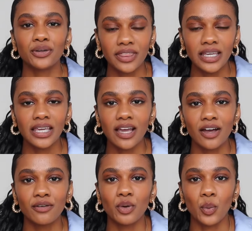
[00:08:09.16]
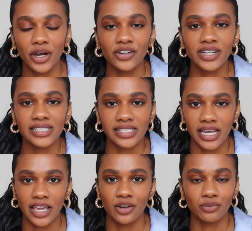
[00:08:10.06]
You're thinking of where you're gonna
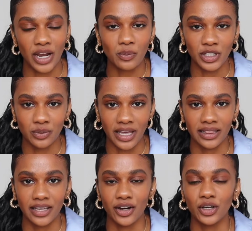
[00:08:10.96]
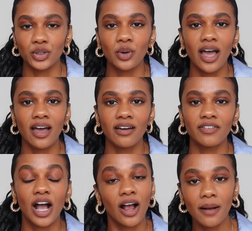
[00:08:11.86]
stay right when you get there. You
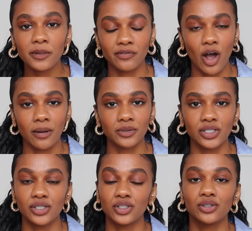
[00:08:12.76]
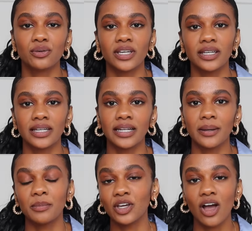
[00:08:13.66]
have a couple of options. You
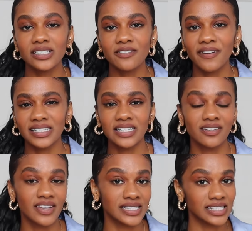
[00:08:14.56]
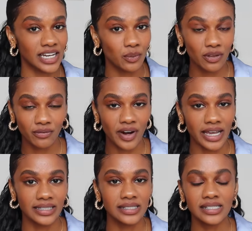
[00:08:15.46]
could be cost effective and stay with
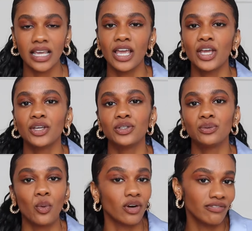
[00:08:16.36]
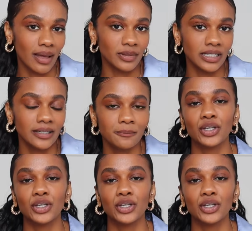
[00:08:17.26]
friends or family.